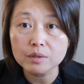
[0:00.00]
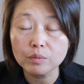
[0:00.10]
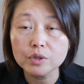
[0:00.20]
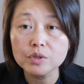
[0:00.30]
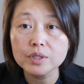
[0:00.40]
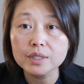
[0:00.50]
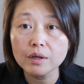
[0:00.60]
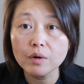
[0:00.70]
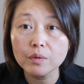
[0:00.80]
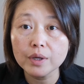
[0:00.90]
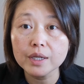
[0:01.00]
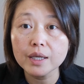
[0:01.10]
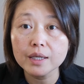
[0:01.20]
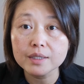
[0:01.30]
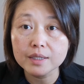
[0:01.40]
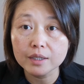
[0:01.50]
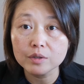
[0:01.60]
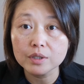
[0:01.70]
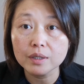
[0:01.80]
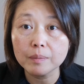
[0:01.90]
which is already
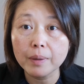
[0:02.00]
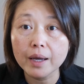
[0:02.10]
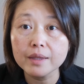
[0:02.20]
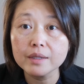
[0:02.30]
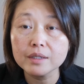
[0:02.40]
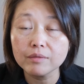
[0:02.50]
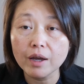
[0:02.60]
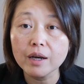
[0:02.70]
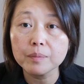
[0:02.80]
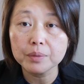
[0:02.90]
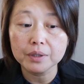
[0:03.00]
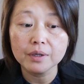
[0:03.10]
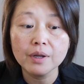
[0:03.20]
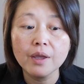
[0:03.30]
executed by the developer,